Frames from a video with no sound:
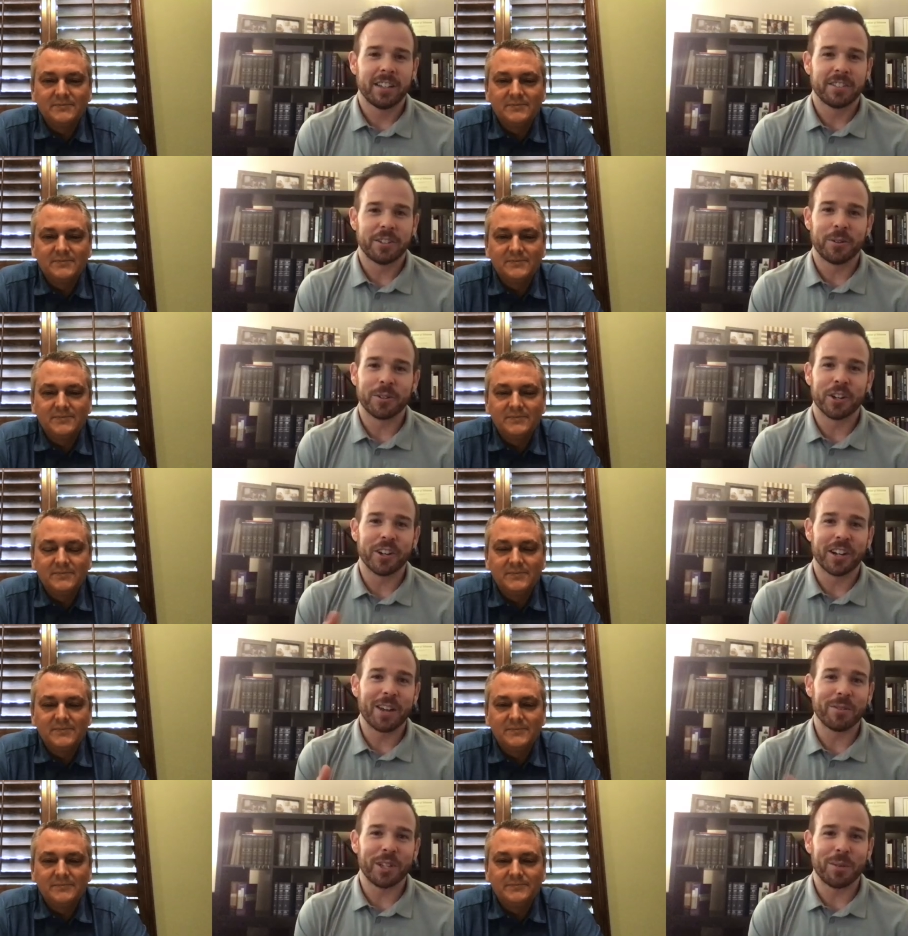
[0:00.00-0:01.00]
Speaker 1: So, Kirk,
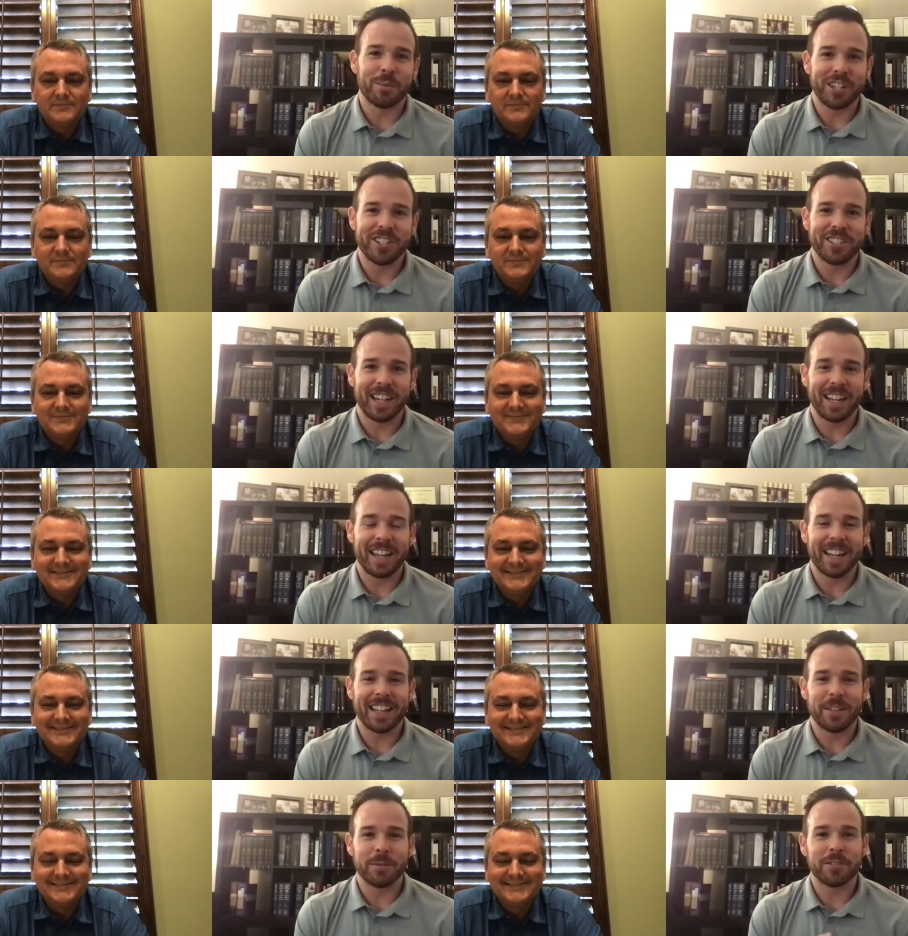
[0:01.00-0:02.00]
I really appreciate
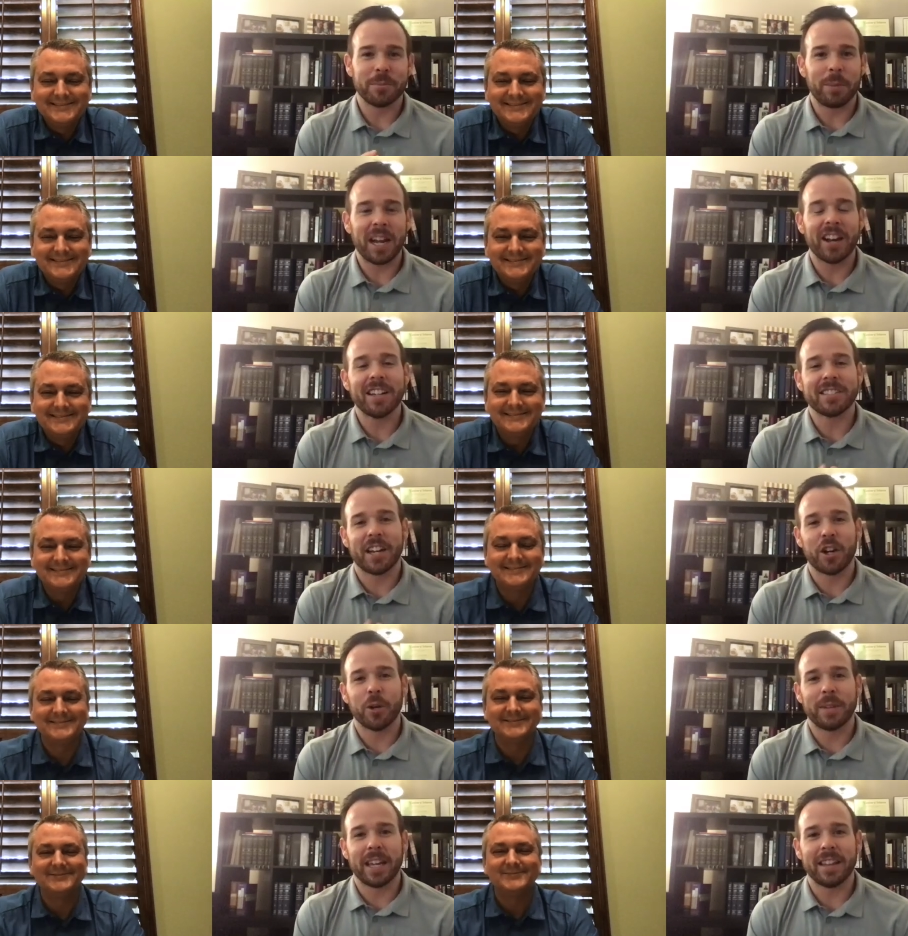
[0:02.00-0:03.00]
it. And parents, I
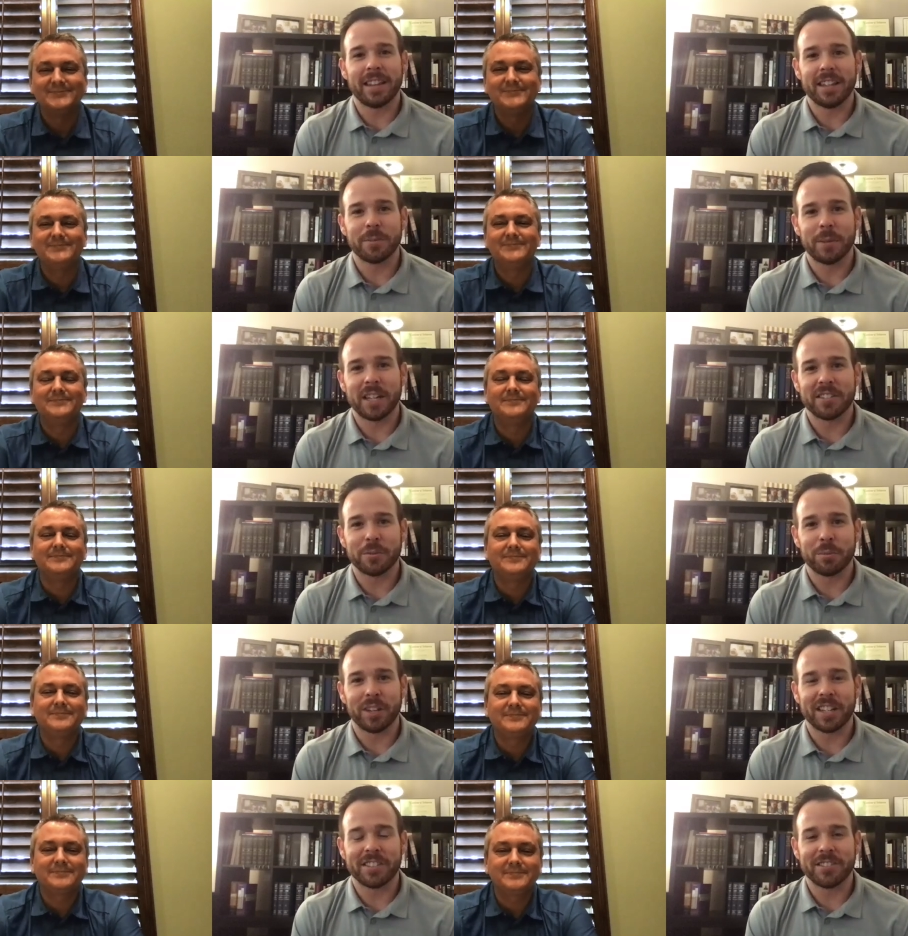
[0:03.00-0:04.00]
hope that this message
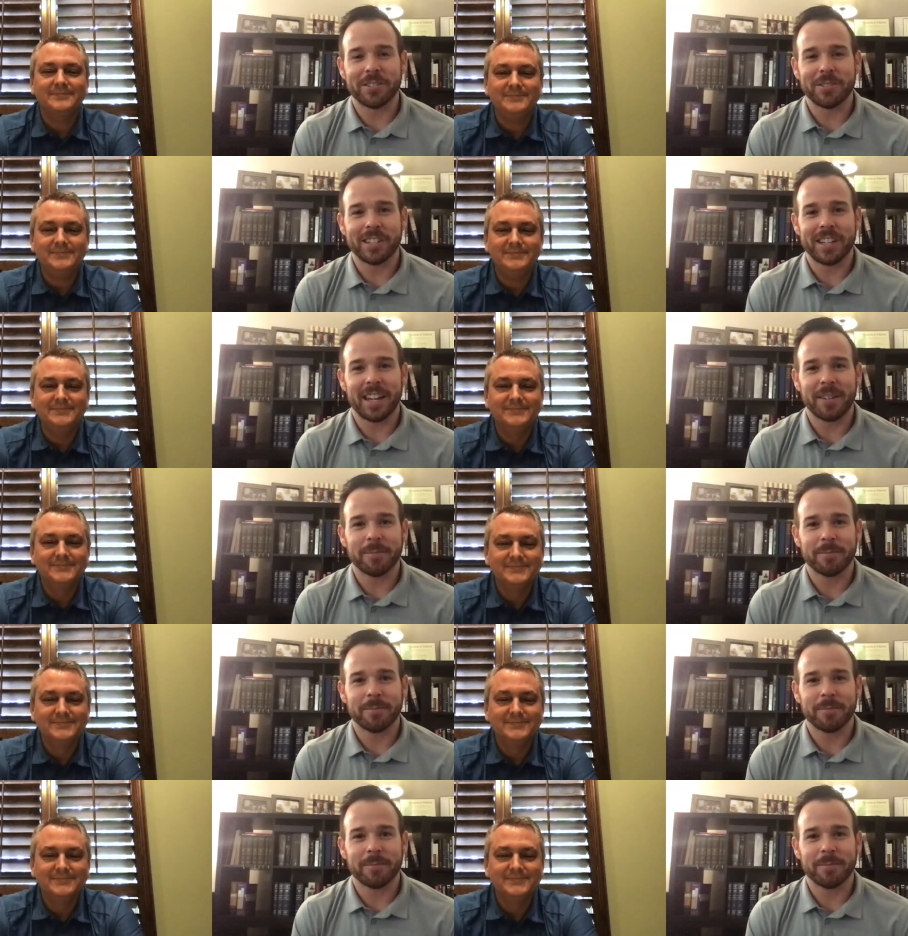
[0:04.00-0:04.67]
blesses you today.